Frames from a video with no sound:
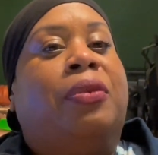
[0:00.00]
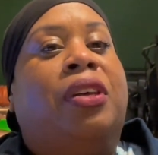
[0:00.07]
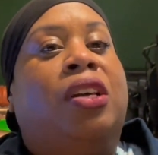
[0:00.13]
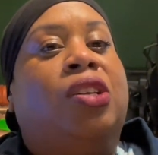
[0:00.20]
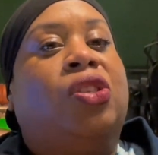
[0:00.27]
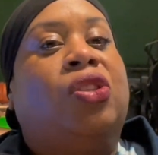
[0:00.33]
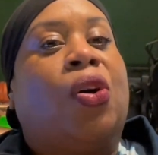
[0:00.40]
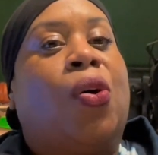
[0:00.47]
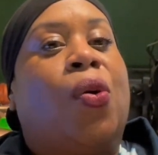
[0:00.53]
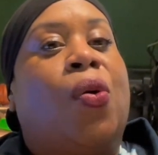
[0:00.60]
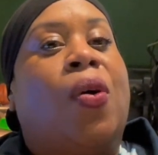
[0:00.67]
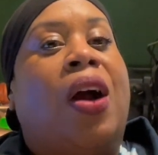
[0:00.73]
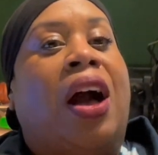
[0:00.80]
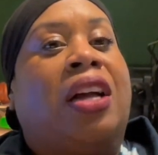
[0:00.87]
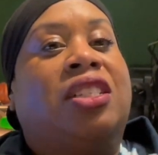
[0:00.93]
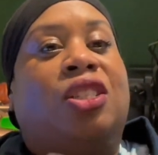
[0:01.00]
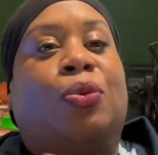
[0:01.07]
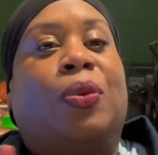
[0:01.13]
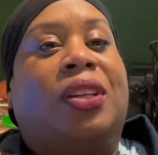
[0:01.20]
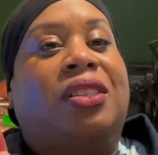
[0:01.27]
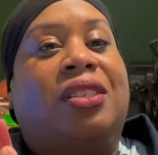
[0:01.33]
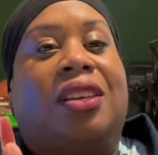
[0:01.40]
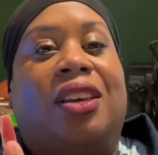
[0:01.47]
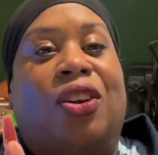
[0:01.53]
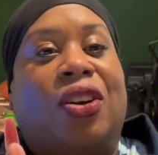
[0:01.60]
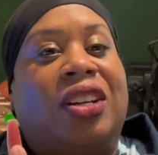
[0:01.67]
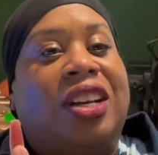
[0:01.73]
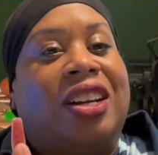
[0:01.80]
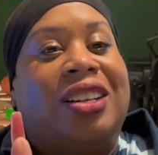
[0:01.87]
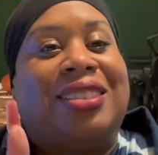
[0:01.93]
So I just wanted to get on
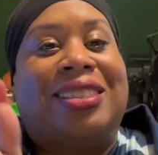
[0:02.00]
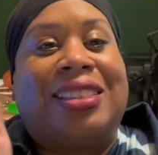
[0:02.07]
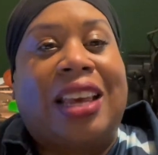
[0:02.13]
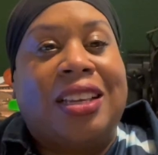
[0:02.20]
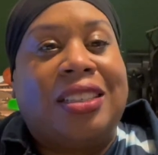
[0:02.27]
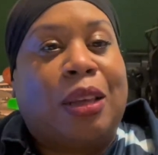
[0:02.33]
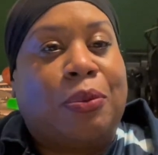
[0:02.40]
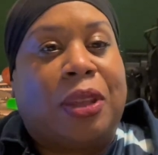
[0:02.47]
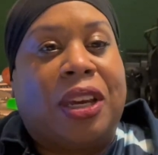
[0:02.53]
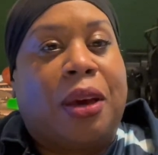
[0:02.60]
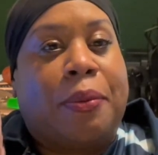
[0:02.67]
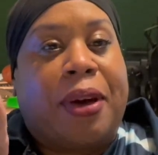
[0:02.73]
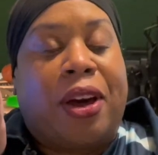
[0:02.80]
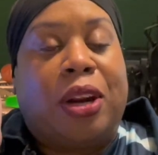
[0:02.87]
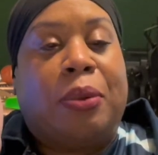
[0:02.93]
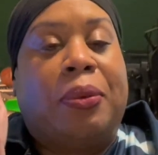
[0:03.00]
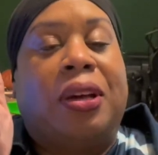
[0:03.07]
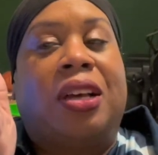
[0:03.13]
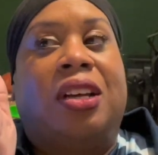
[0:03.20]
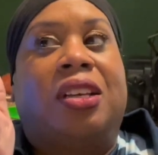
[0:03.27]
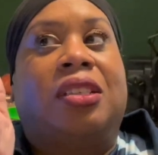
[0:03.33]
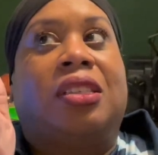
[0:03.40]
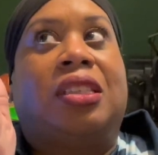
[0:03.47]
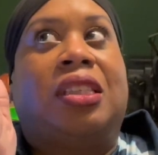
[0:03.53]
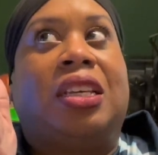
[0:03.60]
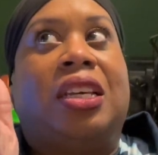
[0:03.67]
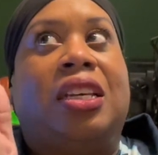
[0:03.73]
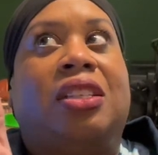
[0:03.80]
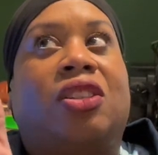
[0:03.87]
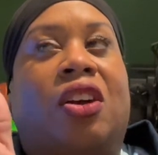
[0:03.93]
here and say something about it because
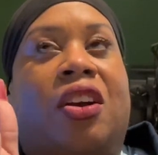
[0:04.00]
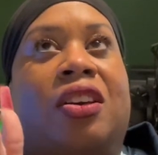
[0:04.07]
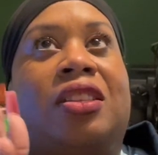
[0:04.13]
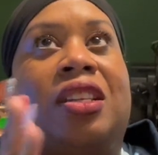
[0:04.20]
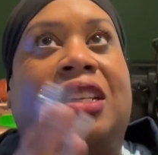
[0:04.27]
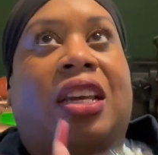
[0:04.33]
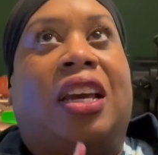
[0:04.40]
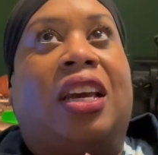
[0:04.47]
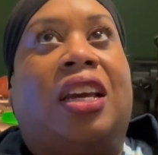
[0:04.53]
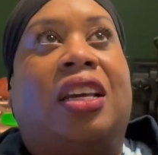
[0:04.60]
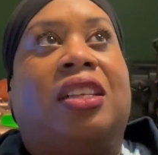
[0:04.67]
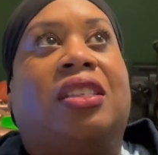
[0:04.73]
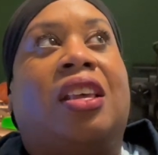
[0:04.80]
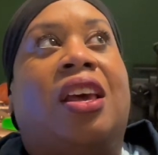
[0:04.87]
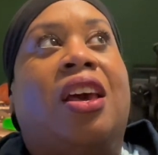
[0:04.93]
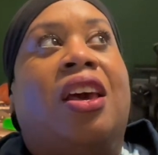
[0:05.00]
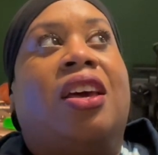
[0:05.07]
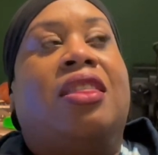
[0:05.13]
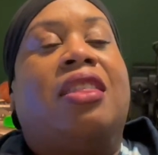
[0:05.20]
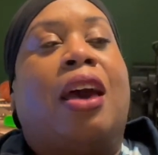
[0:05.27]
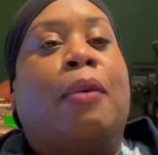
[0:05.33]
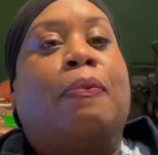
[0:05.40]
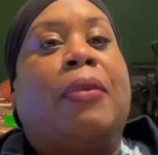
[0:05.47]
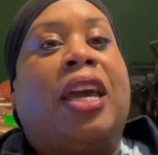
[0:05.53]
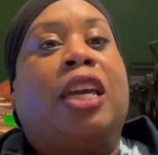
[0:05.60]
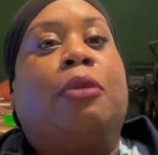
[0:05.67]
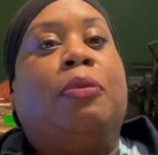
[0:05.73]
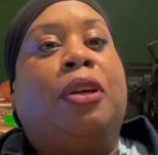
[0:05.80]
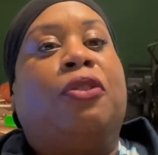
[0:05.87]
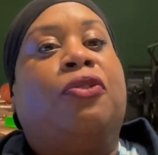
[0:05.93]
these are the days that make
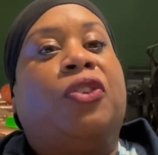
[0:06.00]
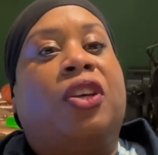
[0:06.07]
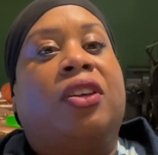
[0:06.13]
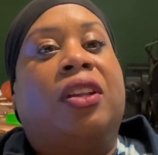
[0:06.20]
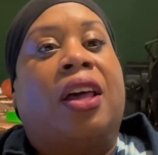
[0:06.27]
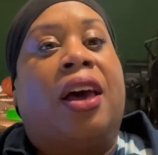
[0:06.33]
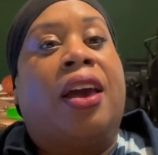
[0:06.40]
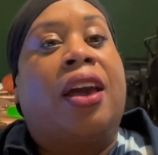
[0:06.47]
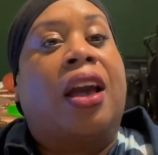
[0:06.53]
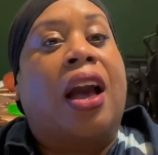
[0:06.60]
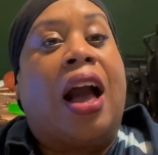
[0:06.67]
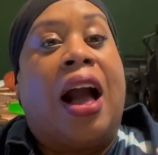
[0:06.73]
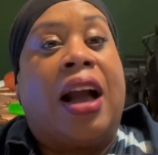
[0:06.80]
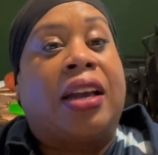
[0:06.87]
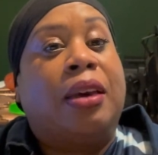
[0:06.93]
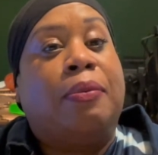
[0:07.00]
me feel like I can